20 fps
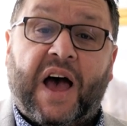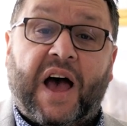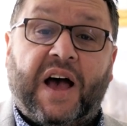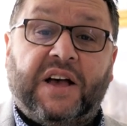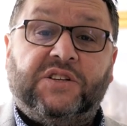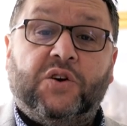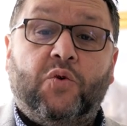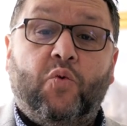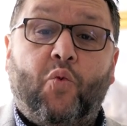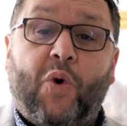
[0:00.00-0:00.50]

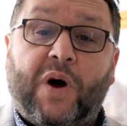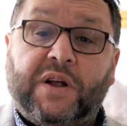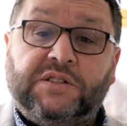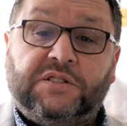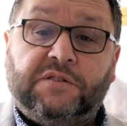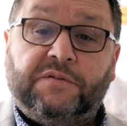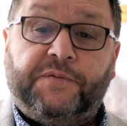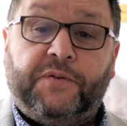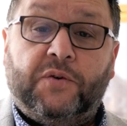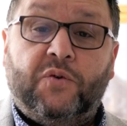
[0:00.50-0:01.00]
as a
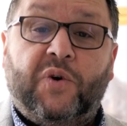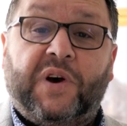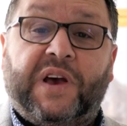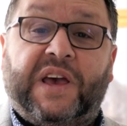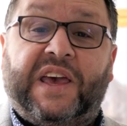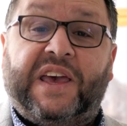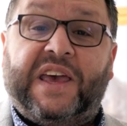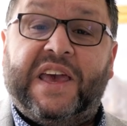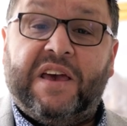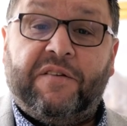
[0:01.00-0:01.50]
wonderful
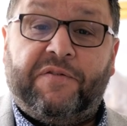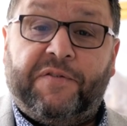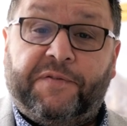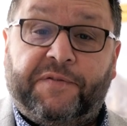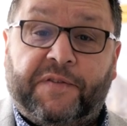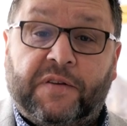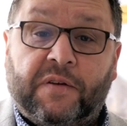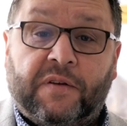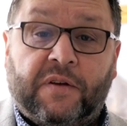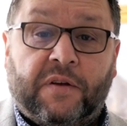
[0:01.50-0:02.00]

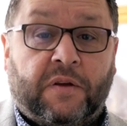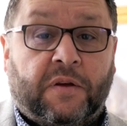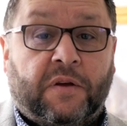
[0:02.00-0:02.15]
gift